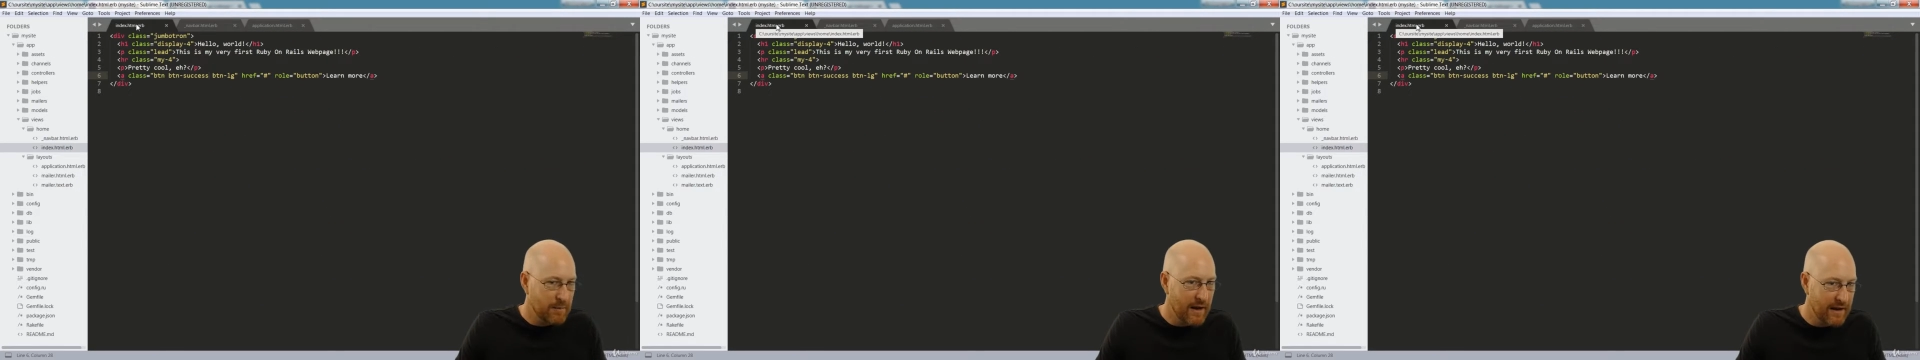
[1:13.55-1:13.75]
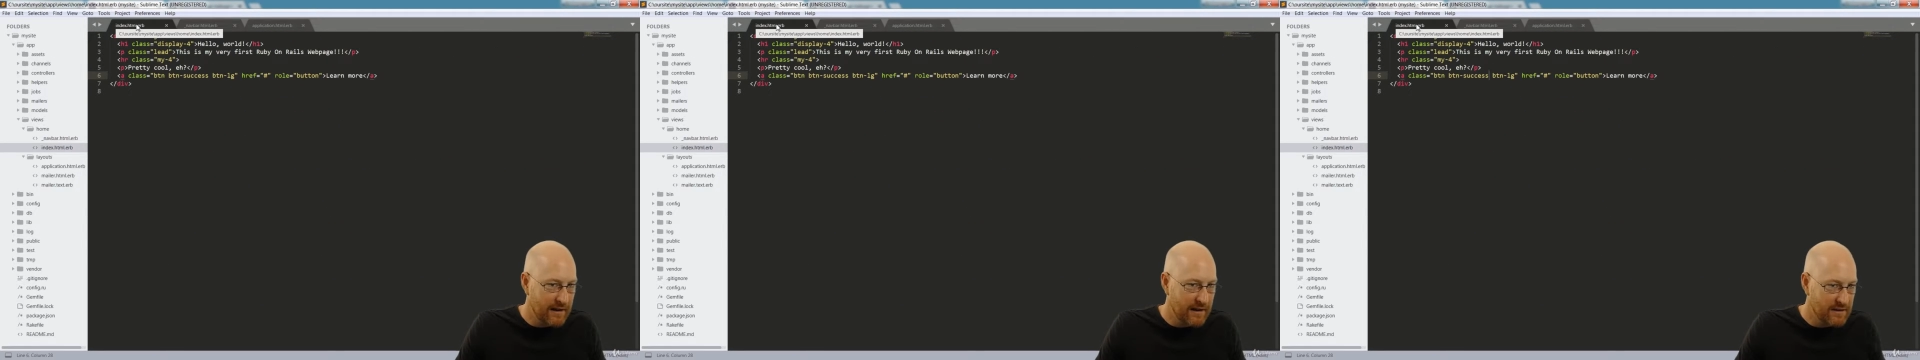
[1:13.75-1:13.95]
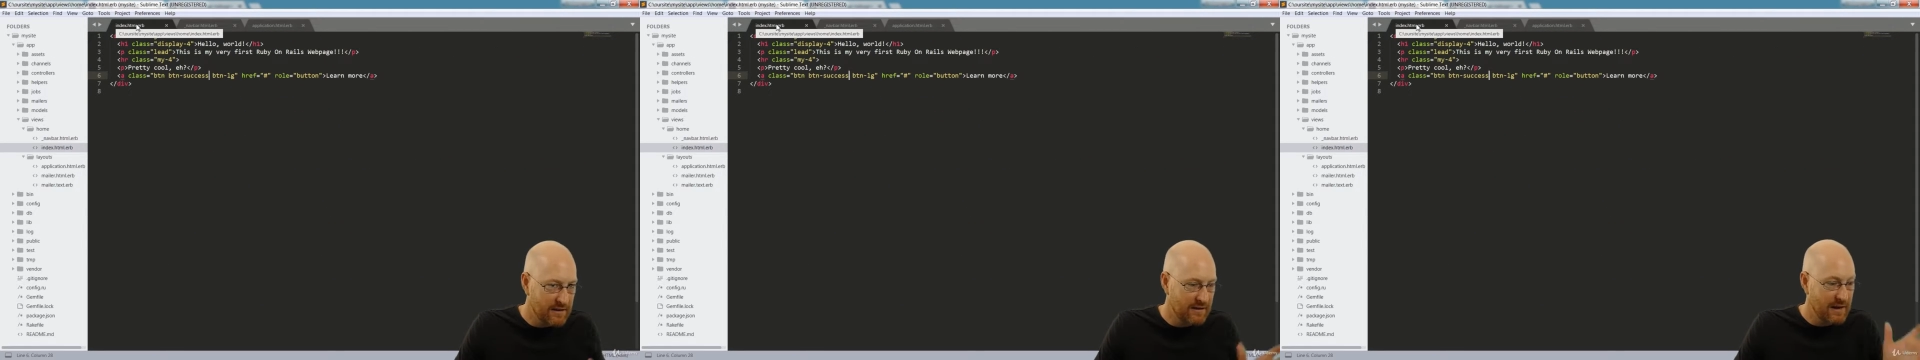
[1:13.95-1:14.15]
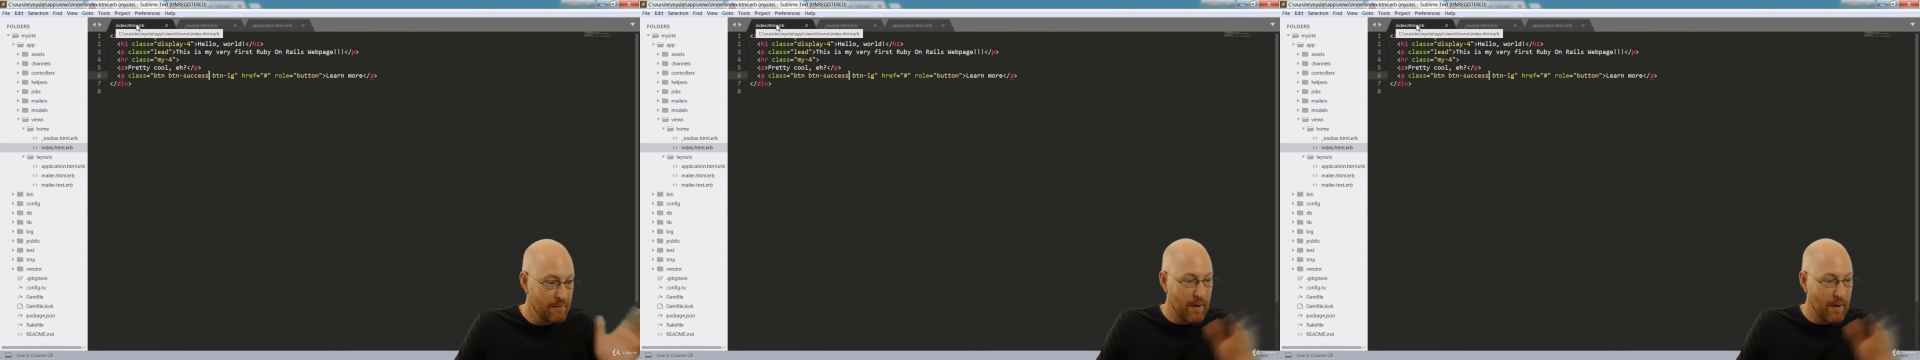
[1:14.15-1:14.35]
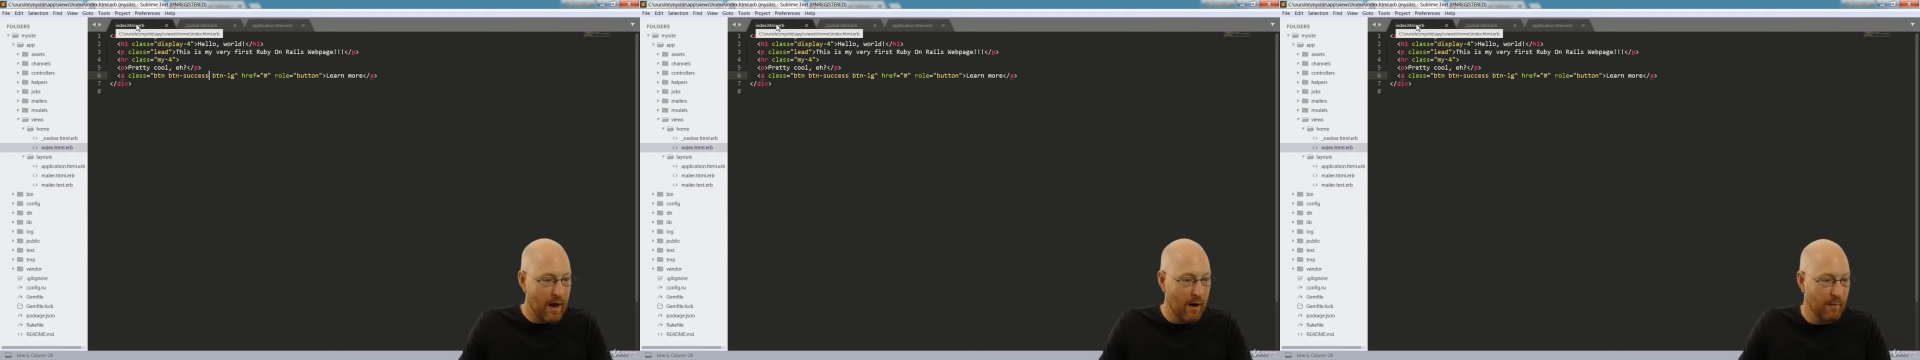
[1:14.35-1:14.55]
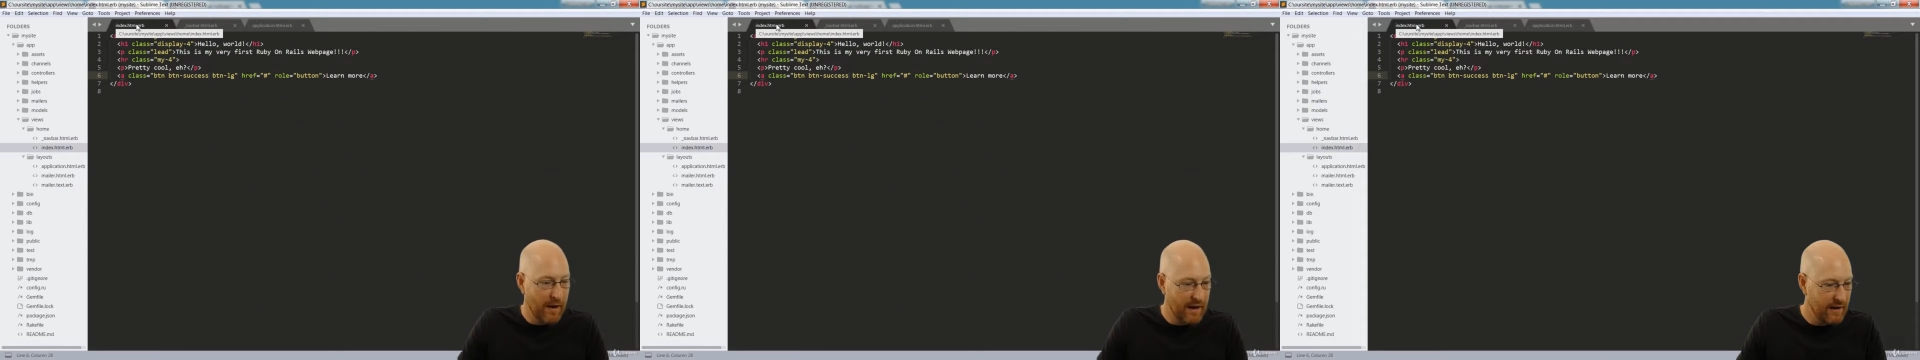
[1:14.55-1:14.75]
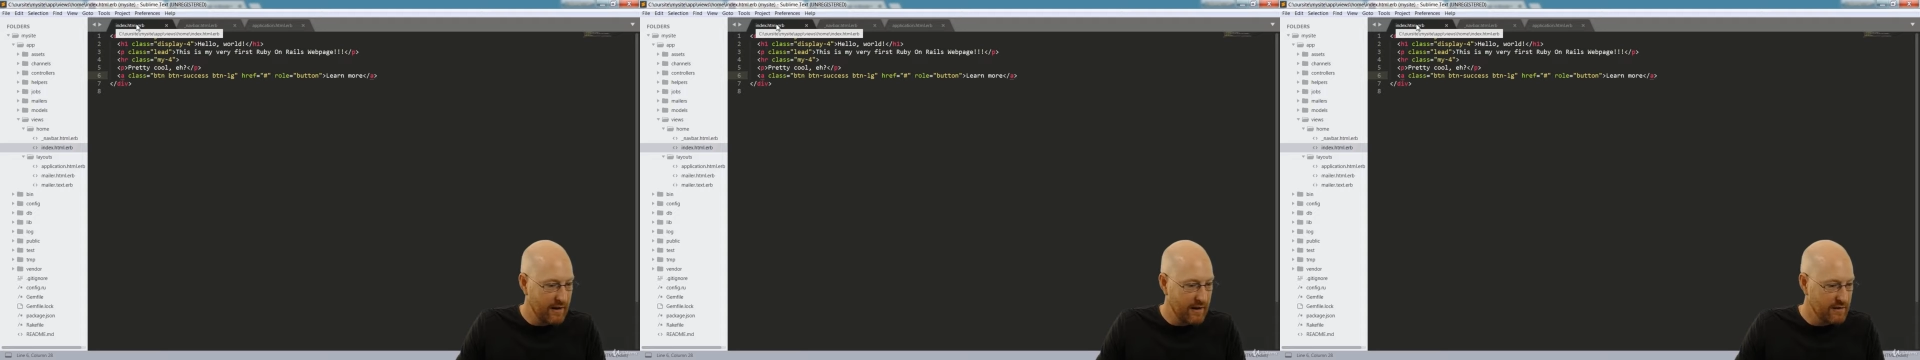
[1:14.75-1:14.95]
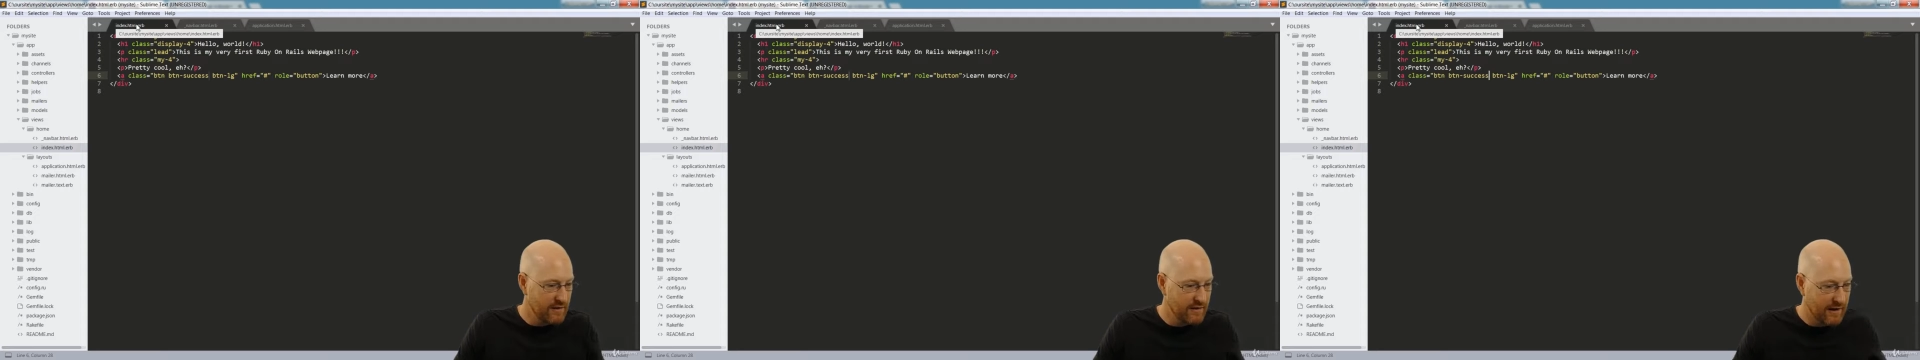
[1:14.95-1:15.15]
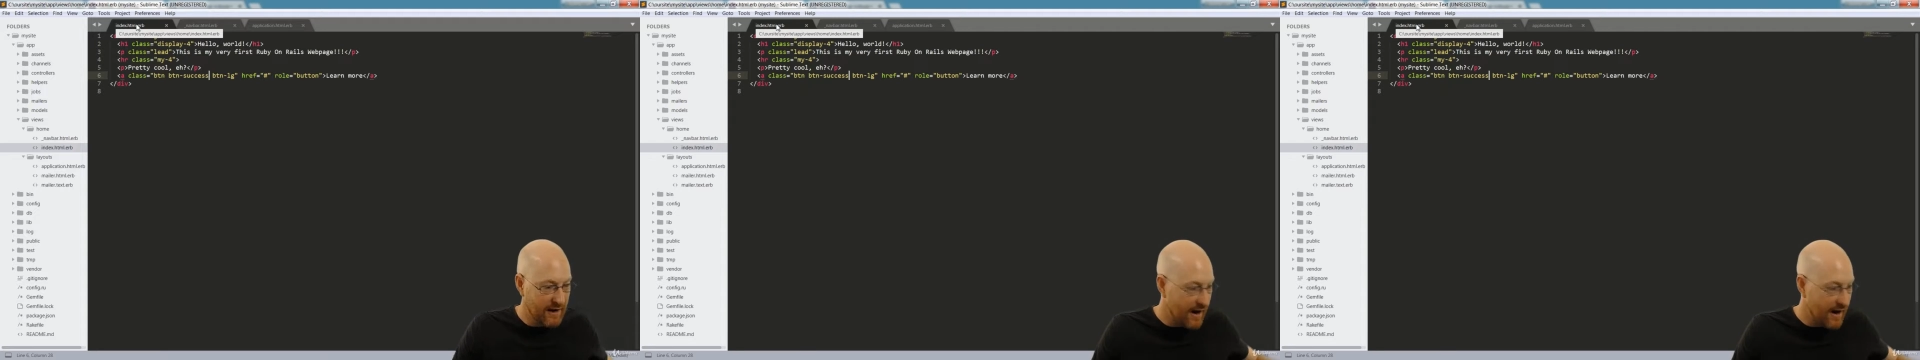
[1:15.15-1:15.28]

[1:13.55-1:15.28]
page and the about page and the